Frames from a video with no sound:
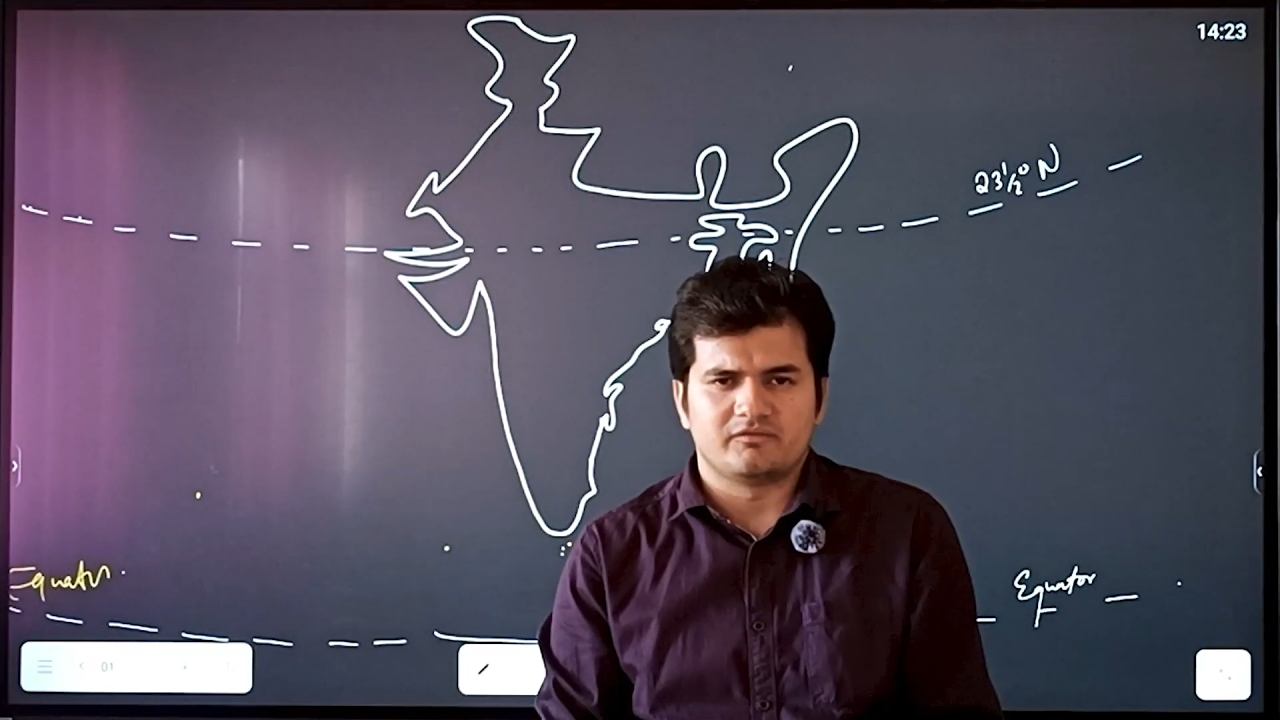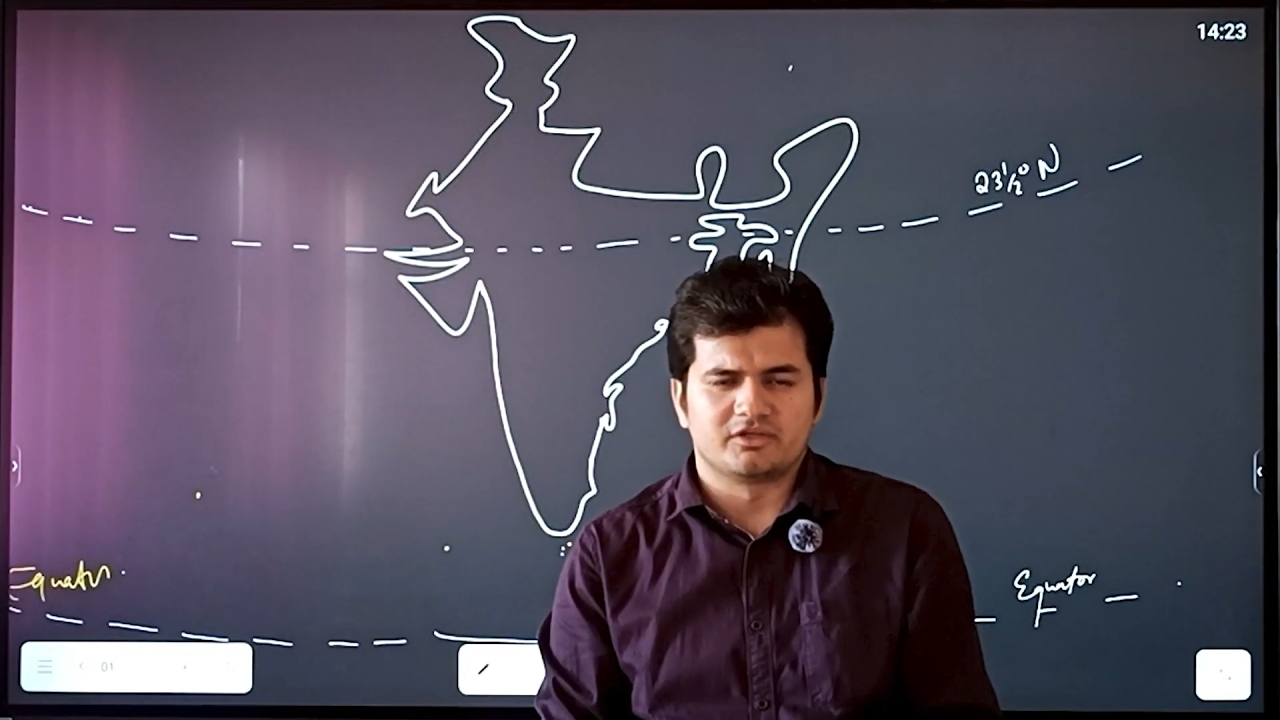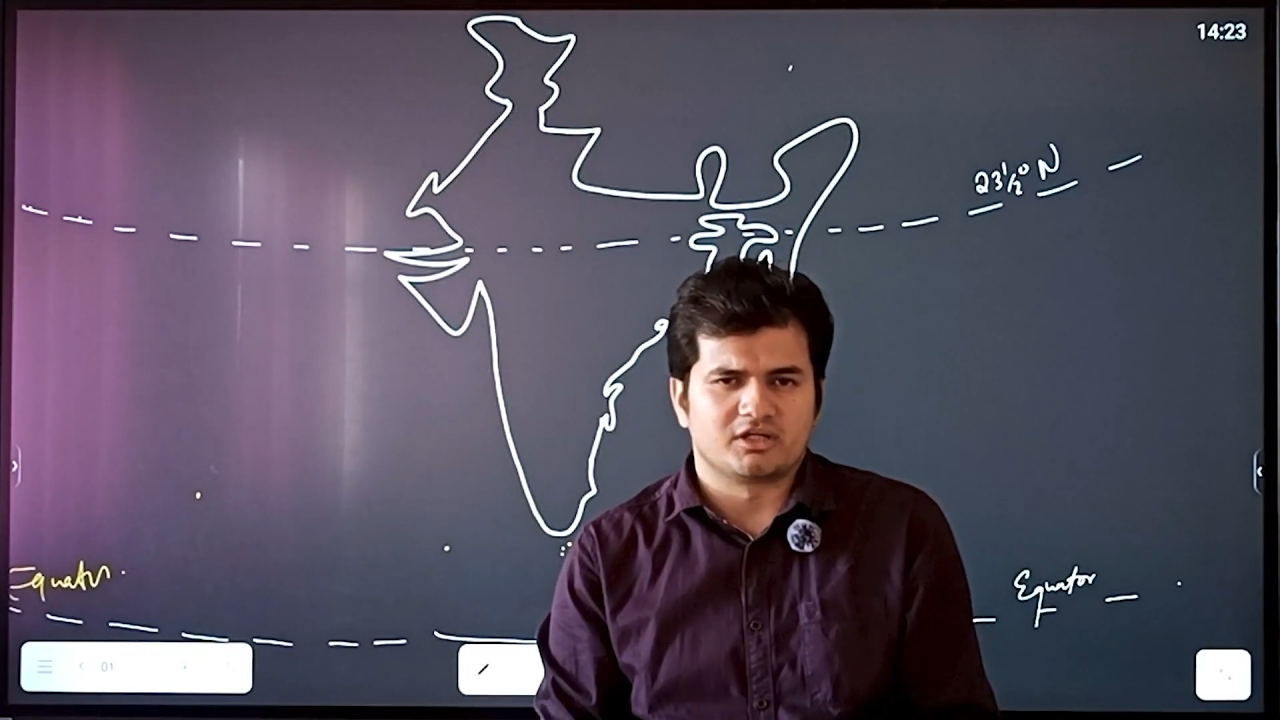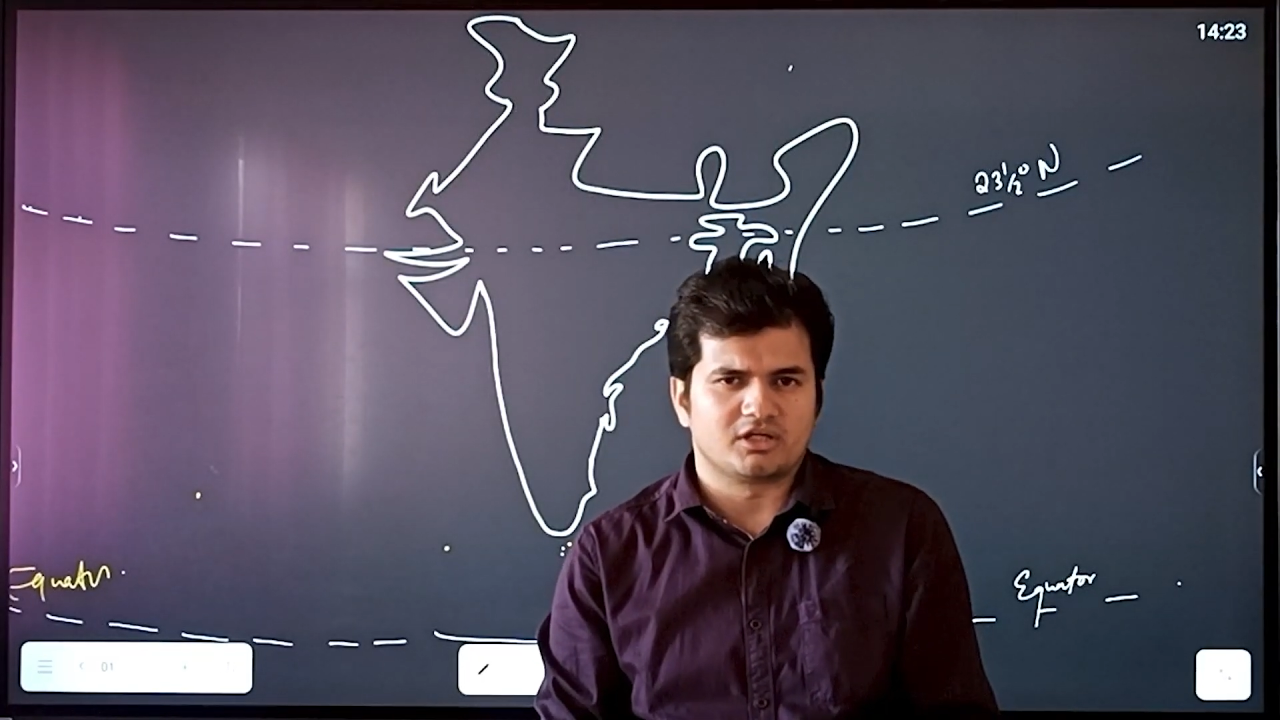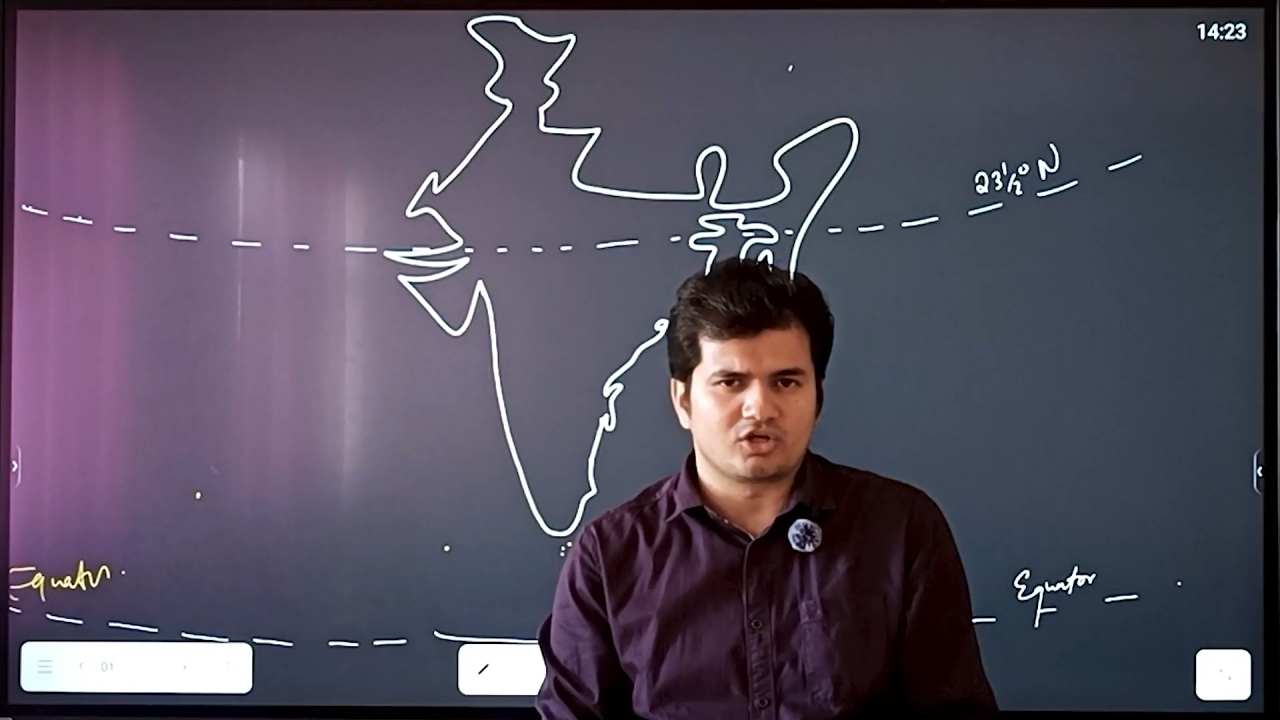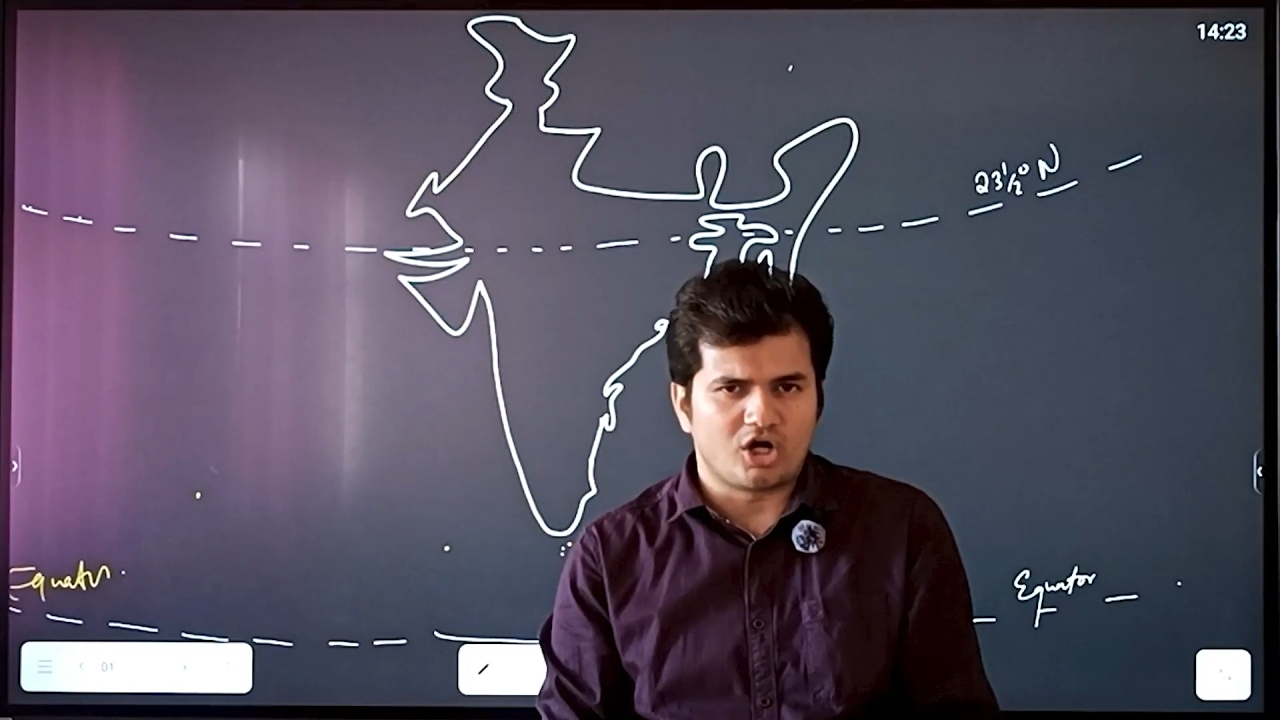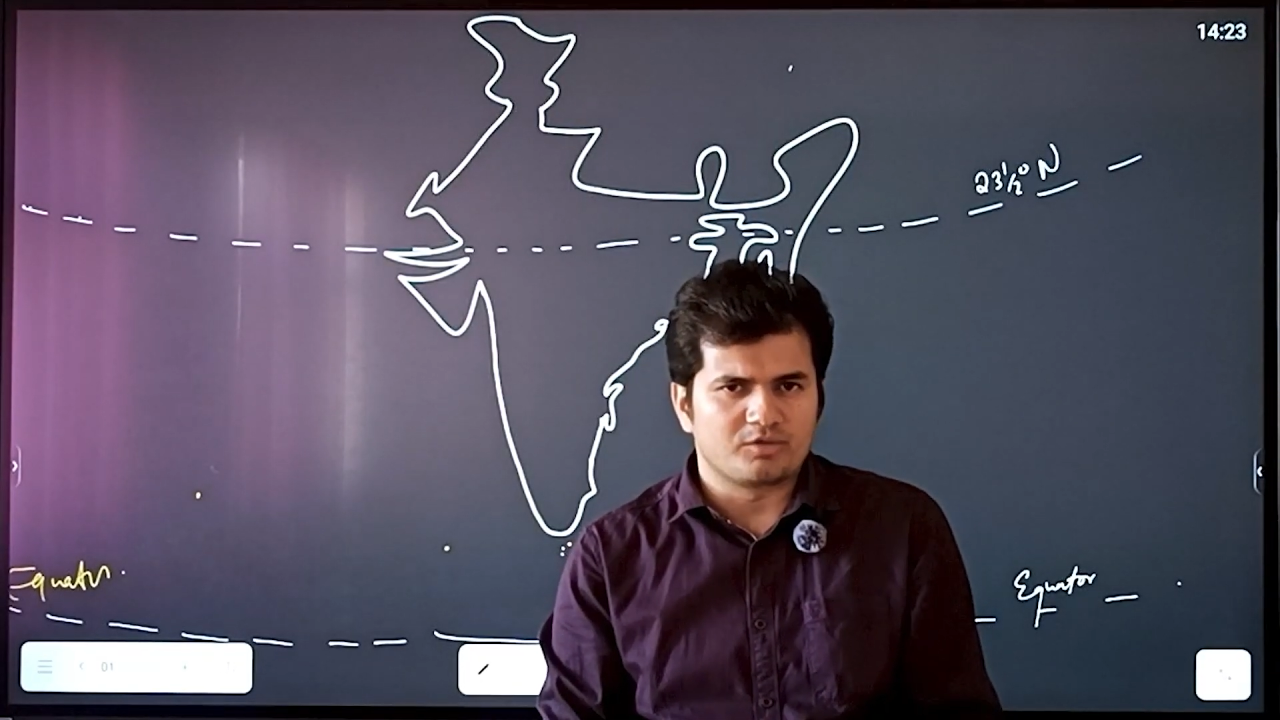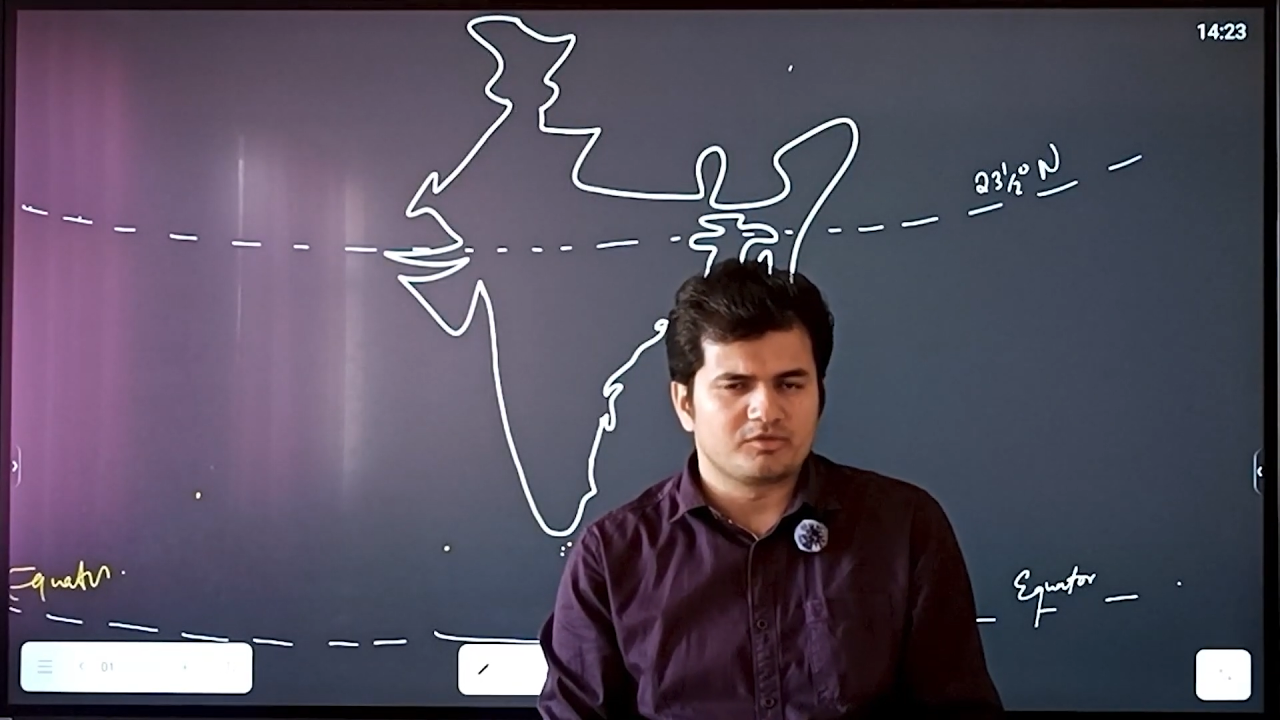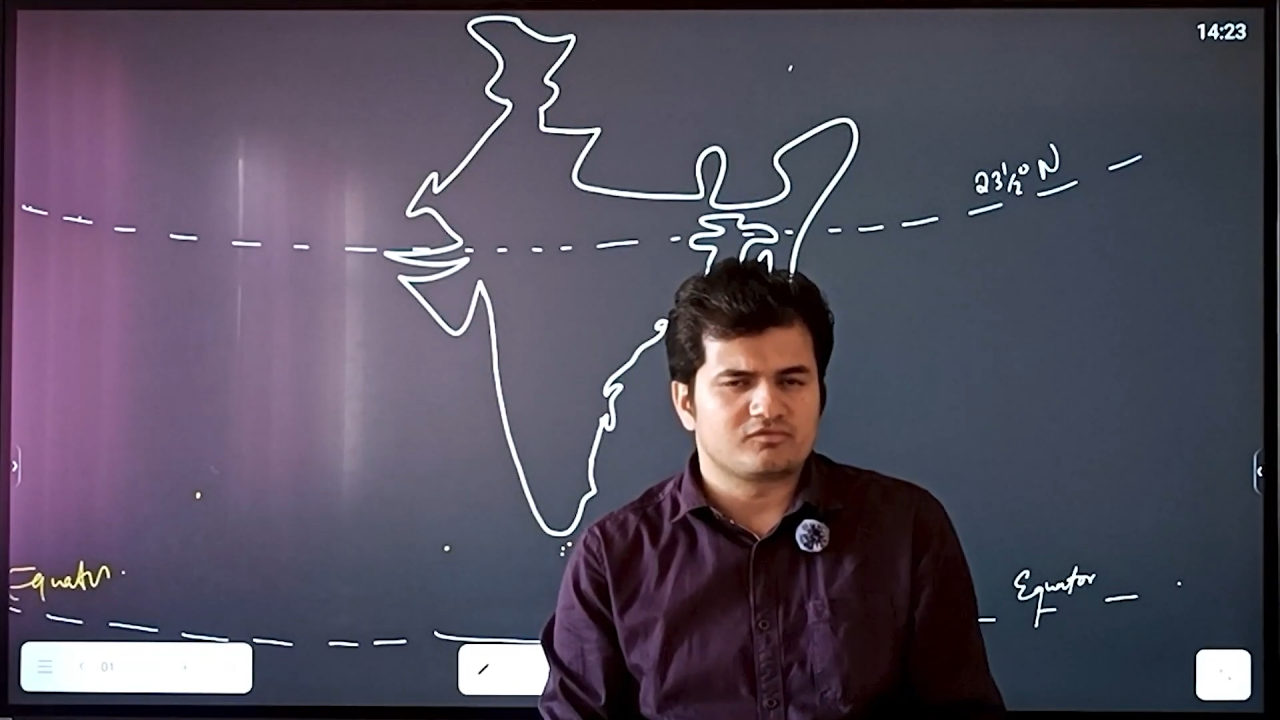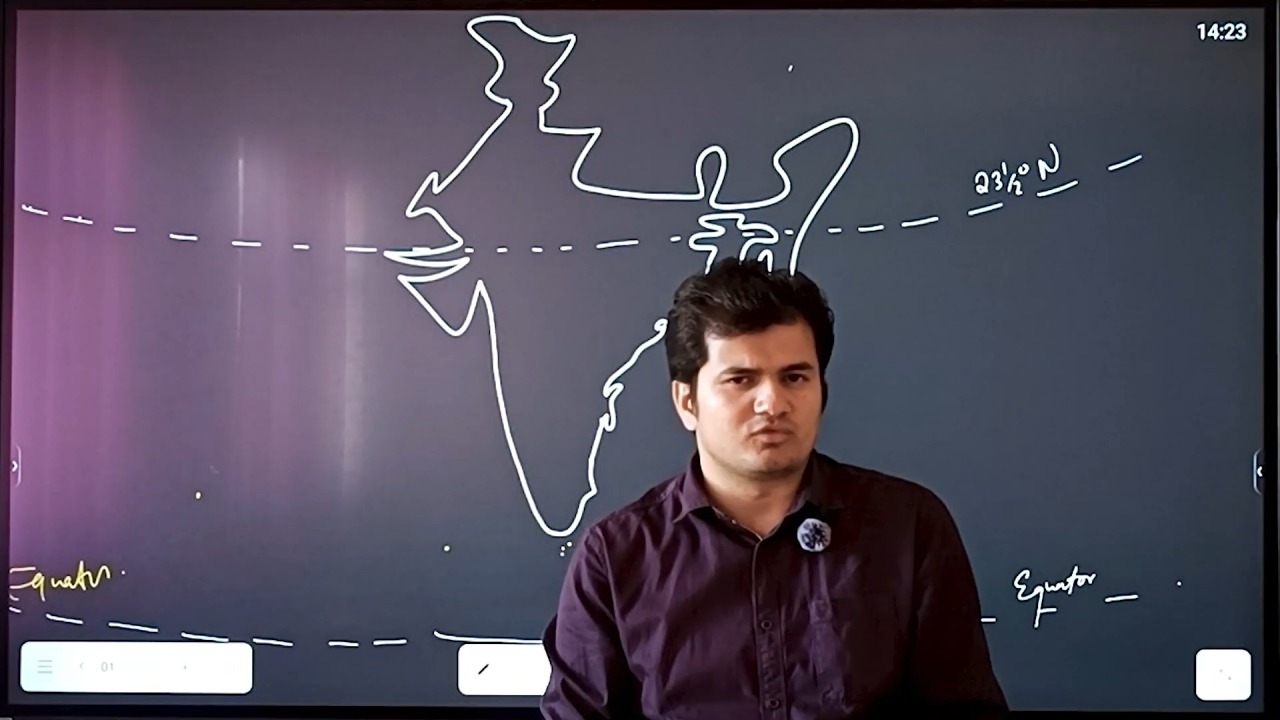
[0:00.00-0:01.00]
Even the economists